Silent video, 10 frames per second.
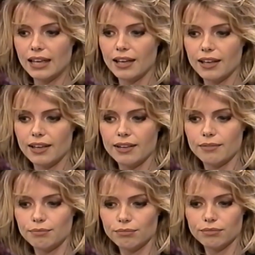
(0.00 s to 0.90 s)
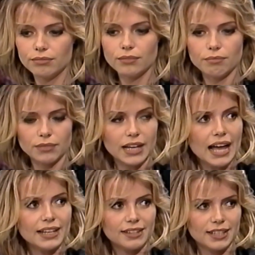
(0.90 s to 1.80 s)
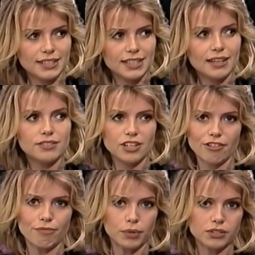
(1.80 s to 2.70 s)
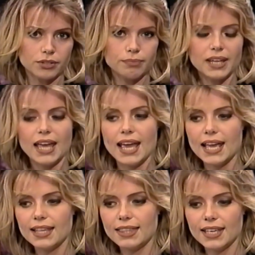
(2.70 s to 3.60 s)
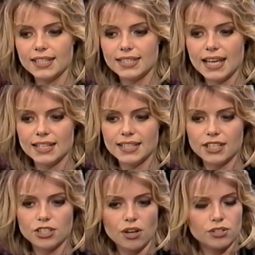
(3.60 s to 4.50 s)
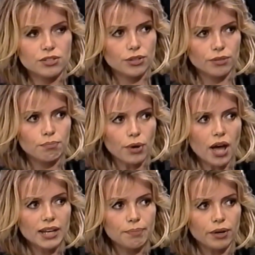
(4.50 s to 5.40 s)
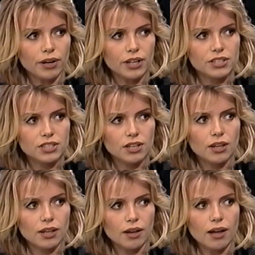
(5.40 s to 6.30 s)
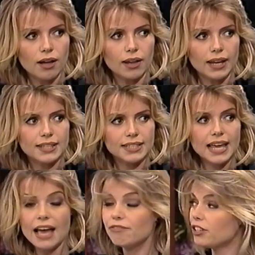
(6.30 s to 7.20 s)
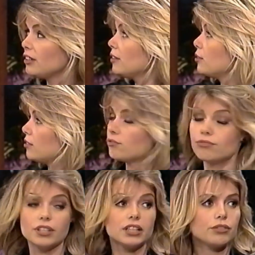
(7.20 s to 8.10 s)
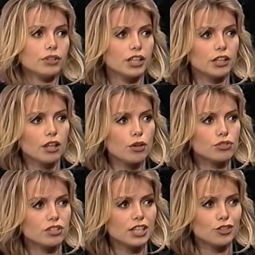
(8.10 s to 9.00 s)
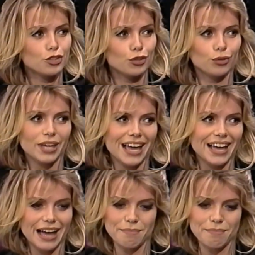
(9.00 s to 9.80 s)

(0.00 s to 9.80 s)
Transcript: uh, guy thinks that, Jeff Meldrum, he thinks that he saw certain body parts certain body yeah, parts? if you look really, really closely to yeah, I